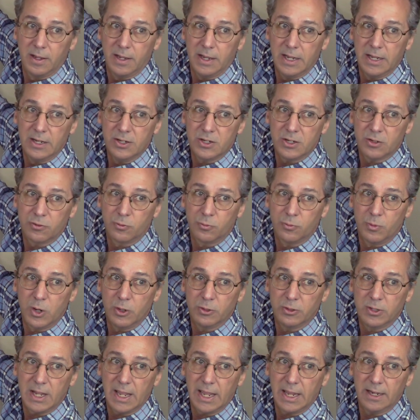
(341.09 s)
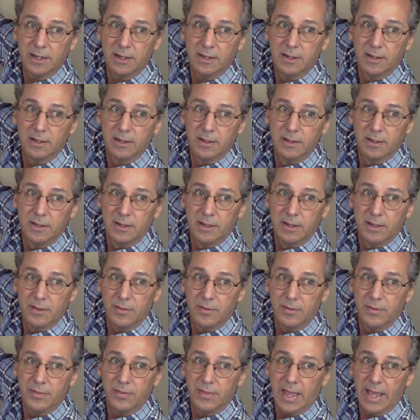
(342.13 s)
And just rotate
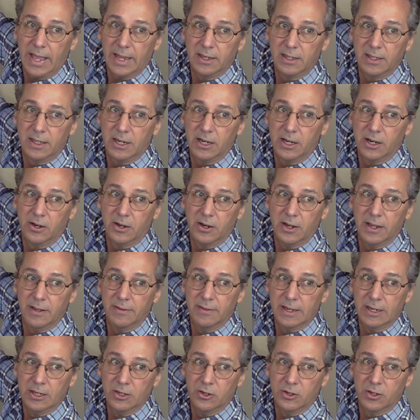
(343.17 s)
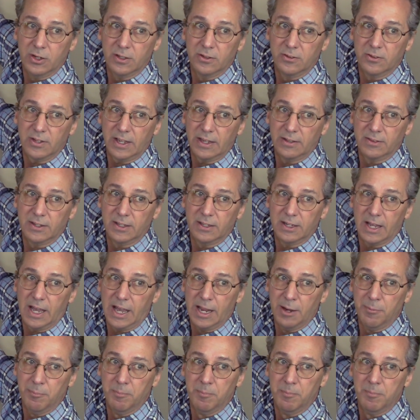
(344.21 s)
that gear and then you can set the
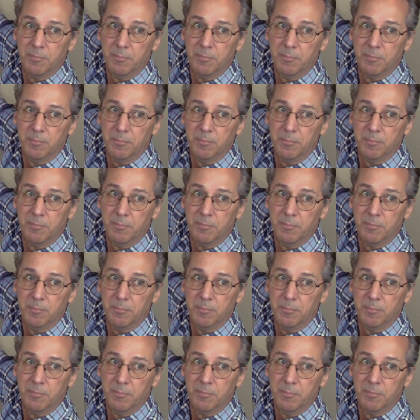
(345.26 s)
time.